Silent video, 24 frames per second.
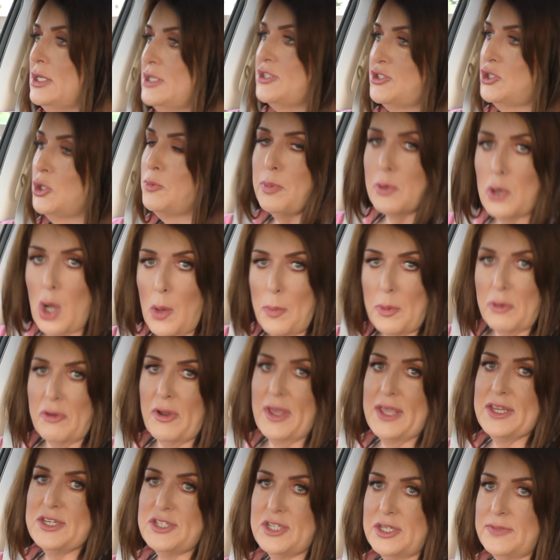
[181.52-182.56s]
super
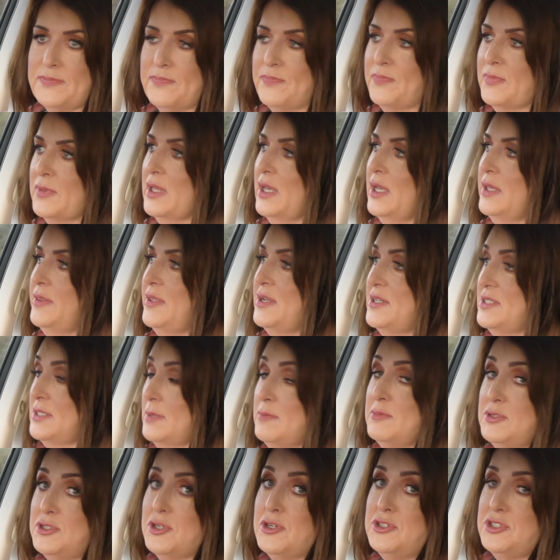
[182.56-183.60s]
operation. There are
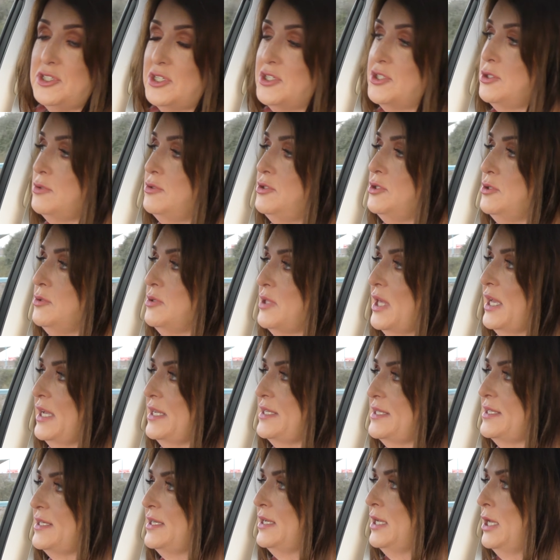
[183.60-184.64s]
some surgeons who do
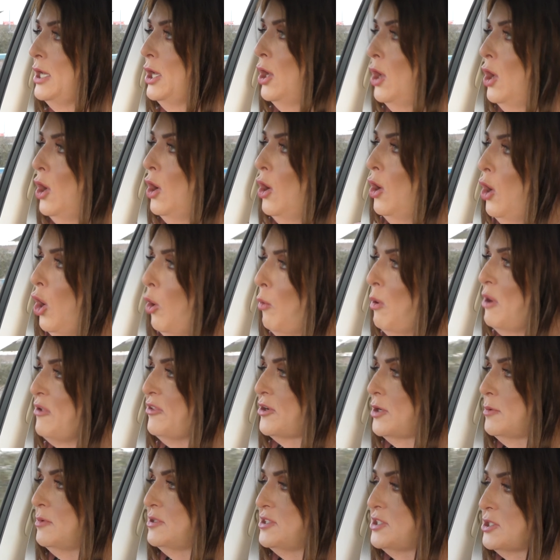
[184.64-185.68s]
that, or
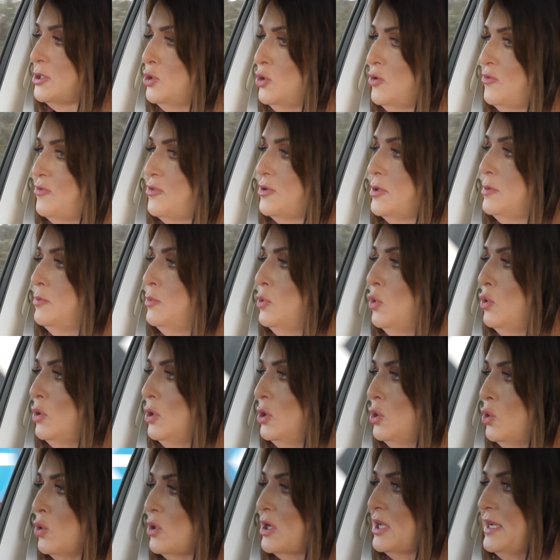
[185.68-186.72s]
whether I want to go for a more
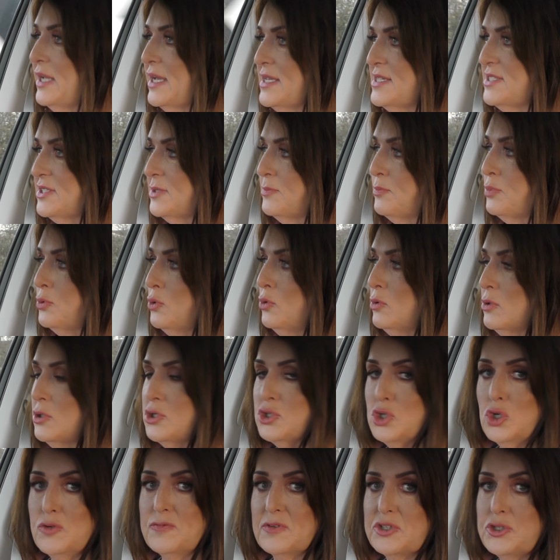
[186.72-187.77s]
localized
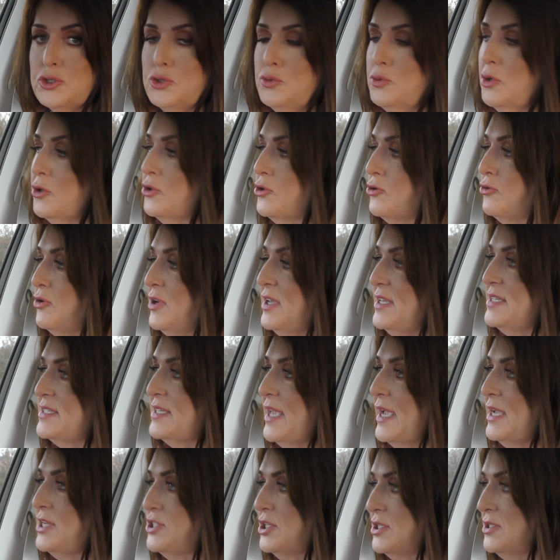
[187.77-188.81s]
approach over 2 or 3
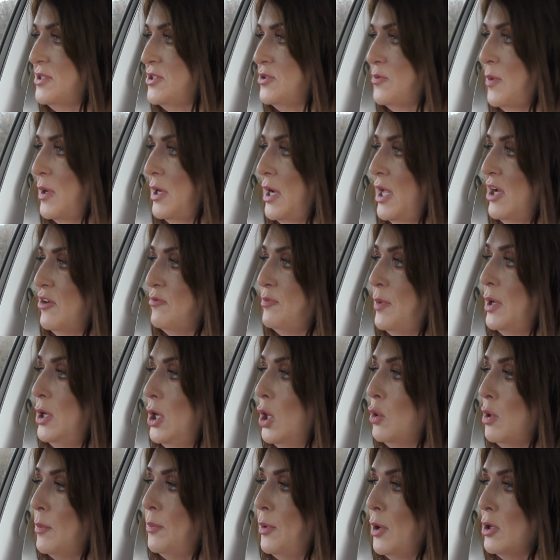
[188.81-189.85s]
sessions where I have my
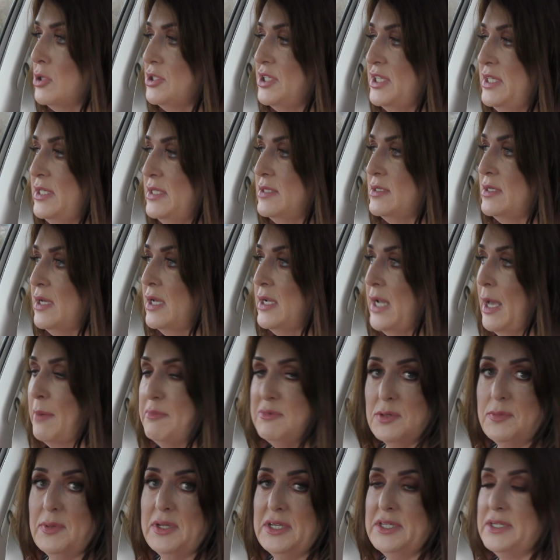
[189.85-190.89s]
lower body and
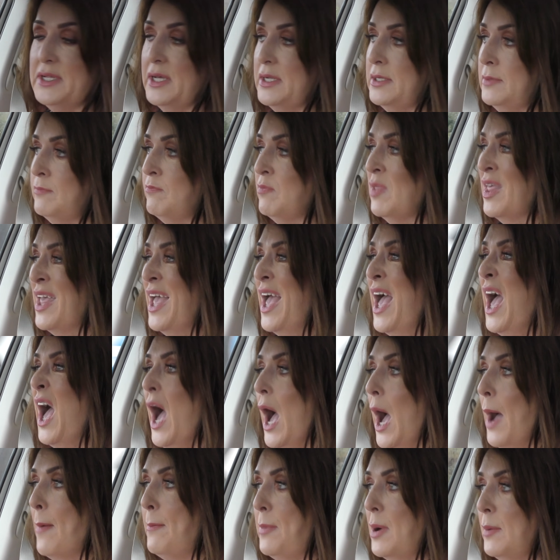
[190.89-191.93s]
abdomen done,
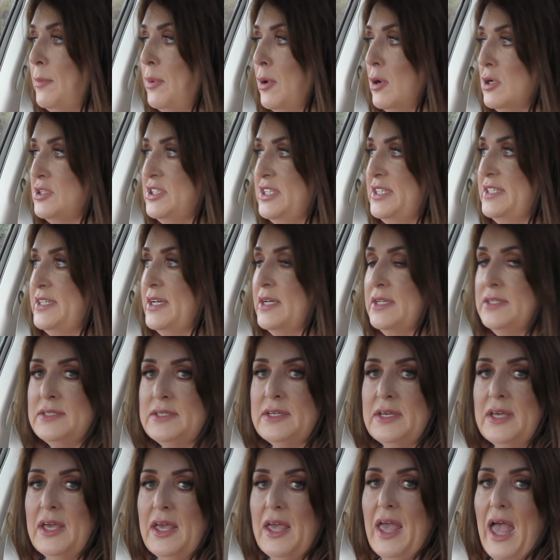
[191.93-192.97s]
upper body
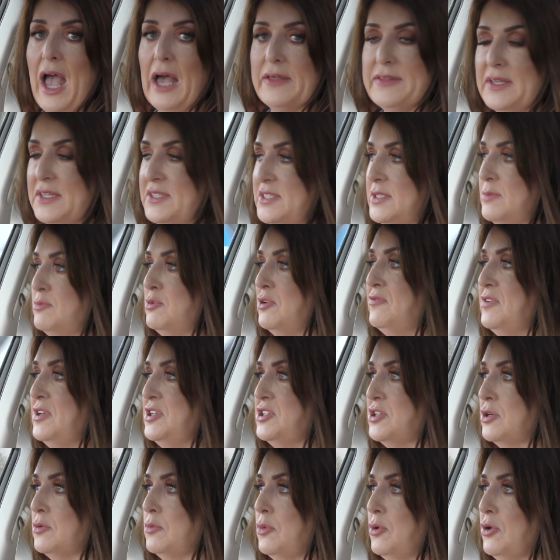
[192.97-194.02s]
done, and then some
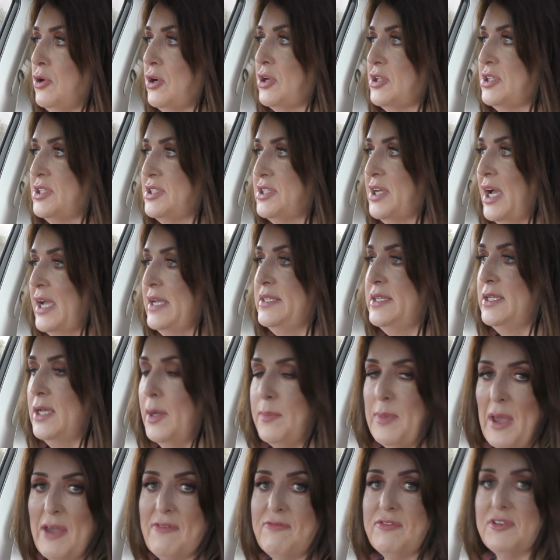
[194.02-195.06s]
revision work to tidy
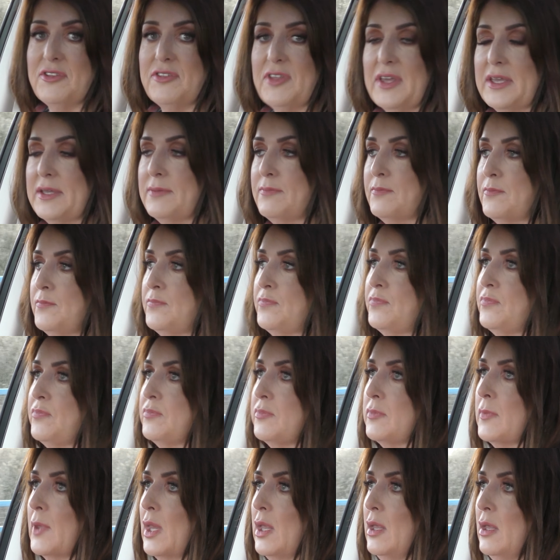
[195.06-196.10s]
up everything
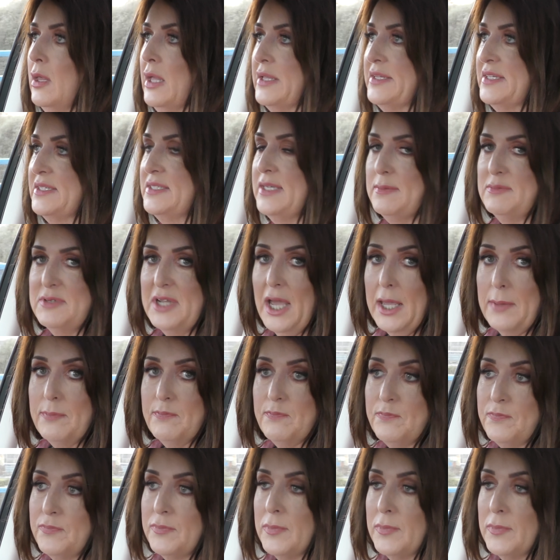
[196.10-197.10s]
at the same time.